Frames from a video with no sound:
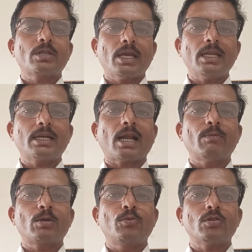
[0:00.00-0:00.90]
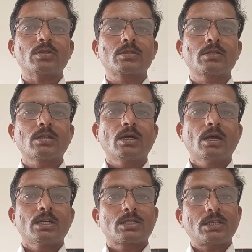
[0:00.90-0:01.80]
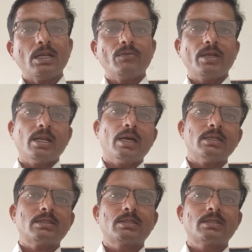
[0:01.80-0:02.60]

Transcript: any grammar book. Still we learn